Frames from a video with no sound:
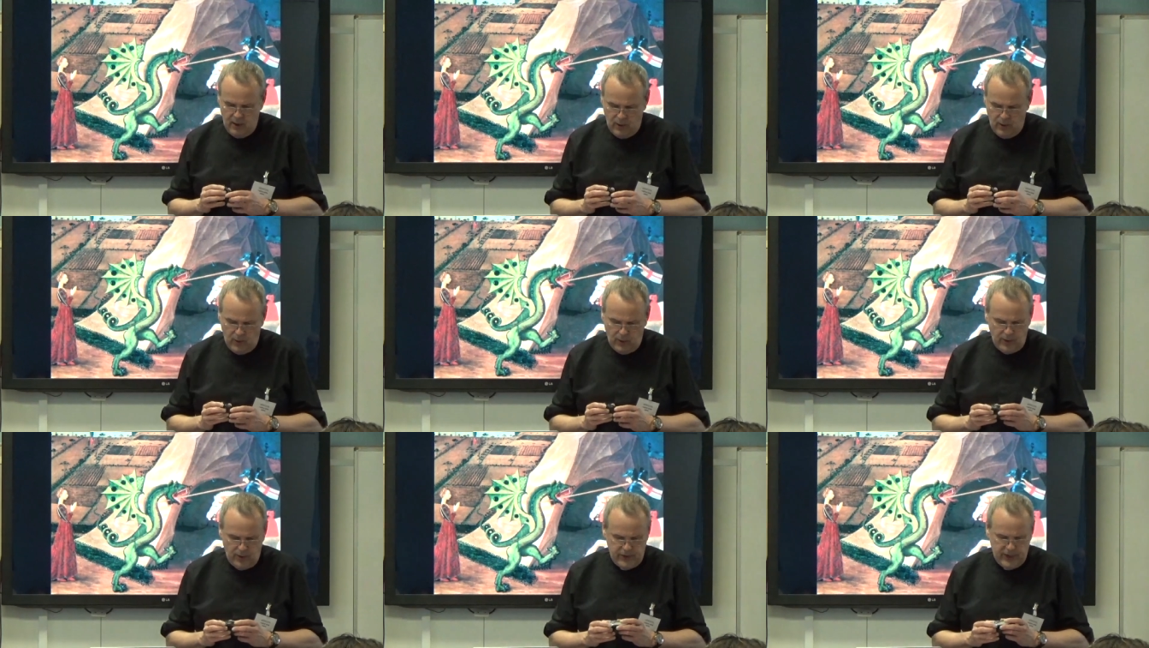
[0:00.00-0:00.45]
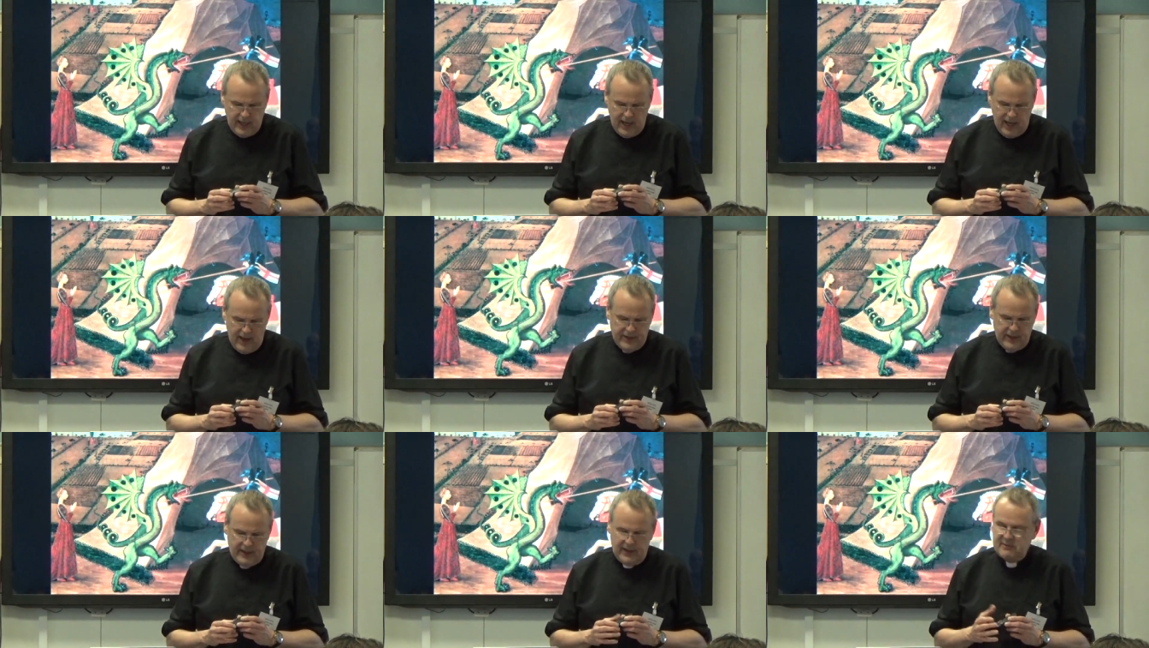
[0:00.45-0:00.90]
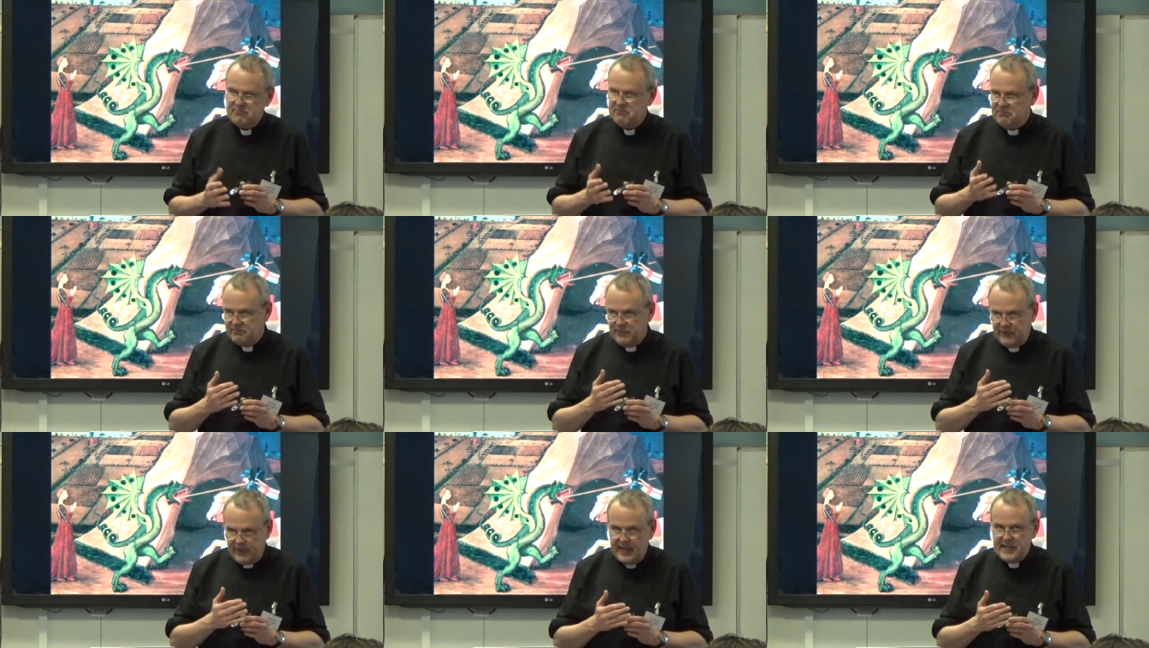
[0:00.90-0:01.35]
or the other,
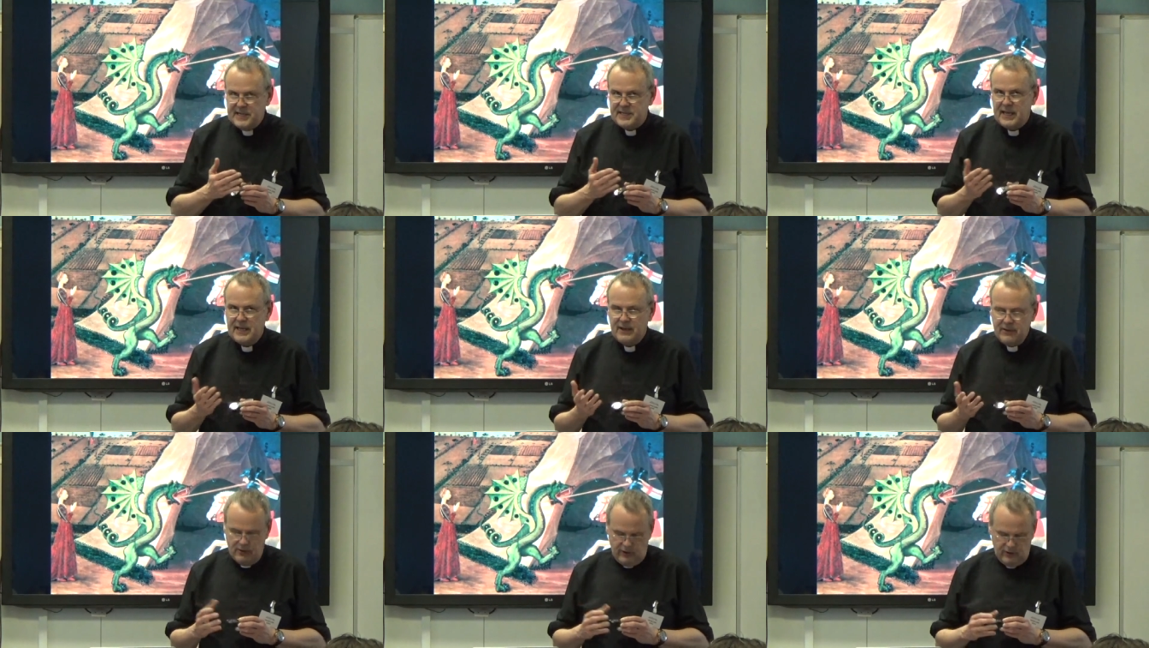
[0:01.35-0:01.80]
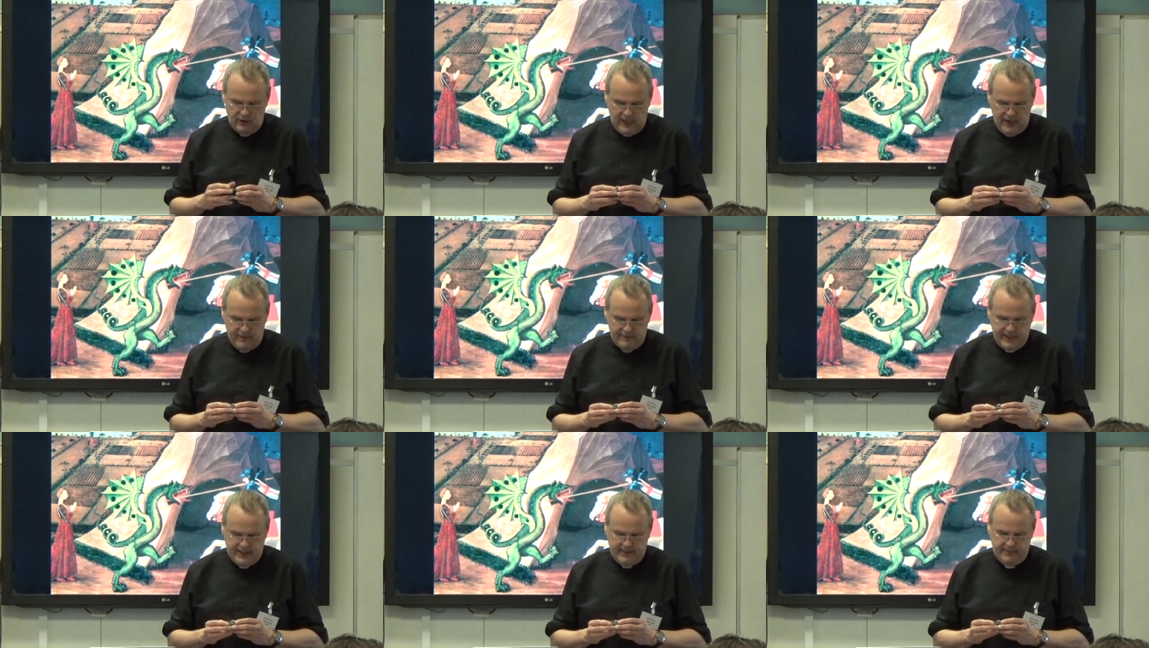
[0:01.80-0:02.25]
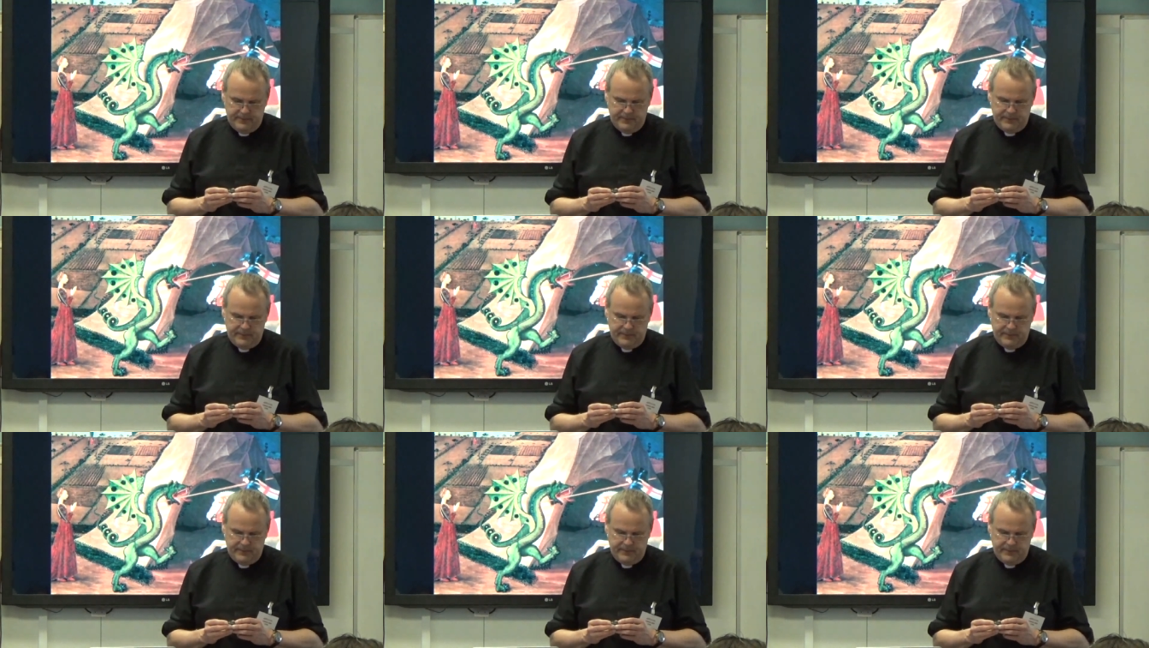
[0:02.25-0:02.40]
fighting or loving,